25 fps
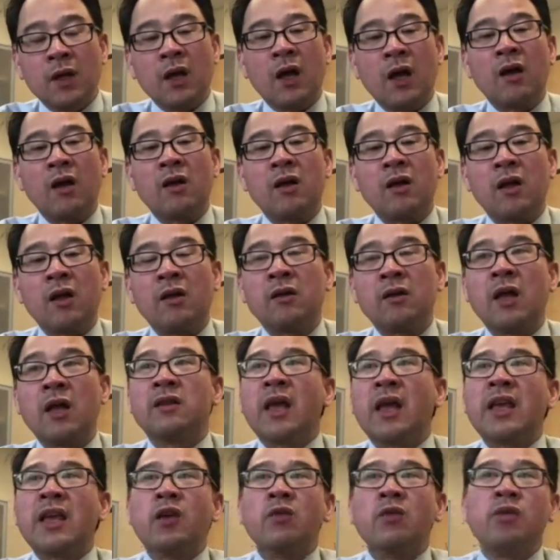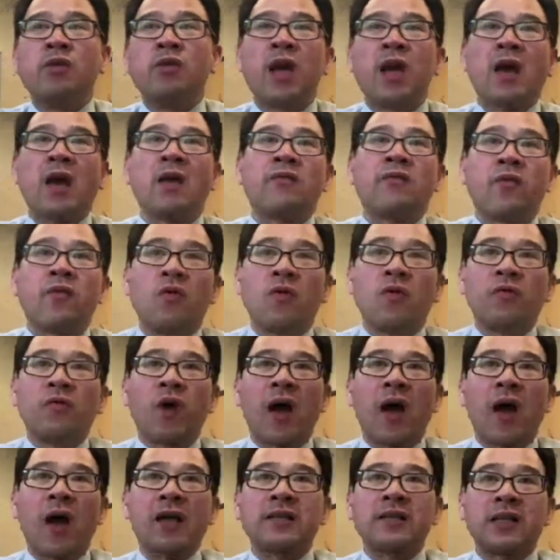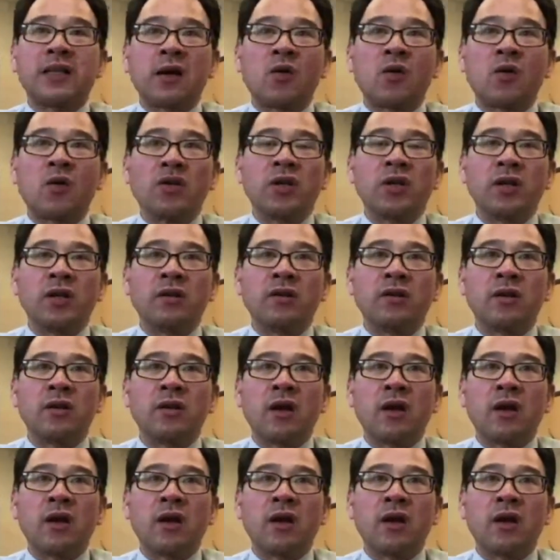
Uh, and thank you, Dave, for, for asking that question.